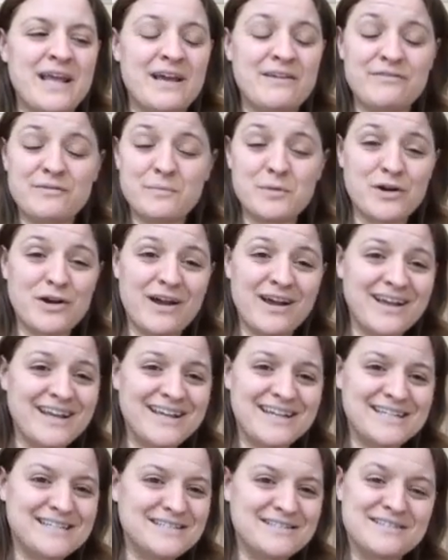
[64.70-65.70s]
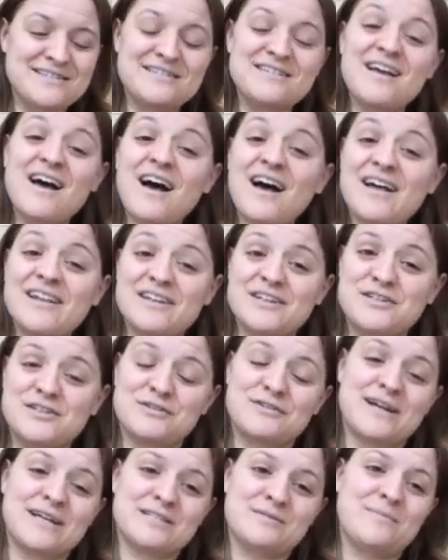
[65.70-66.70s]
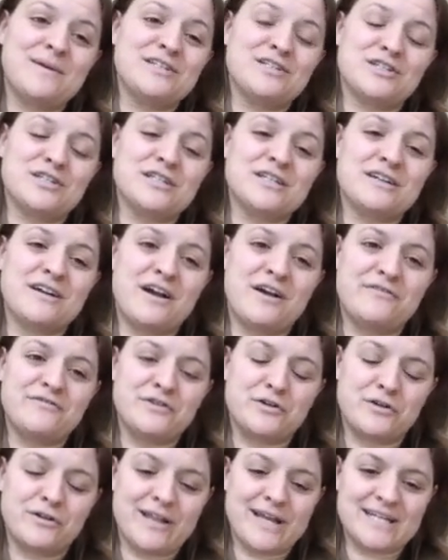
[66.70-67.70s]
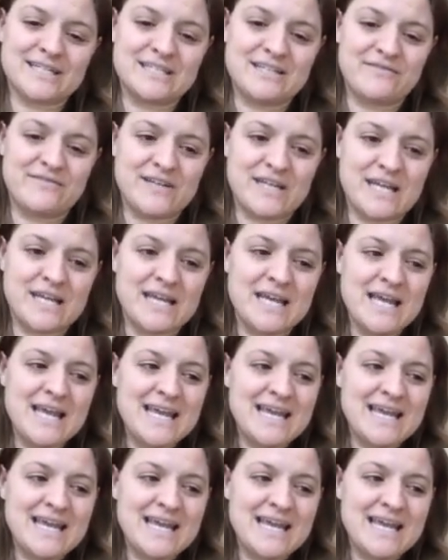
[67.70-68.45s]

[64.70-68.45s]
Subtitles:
fMRI is not a direct measure of neural activity.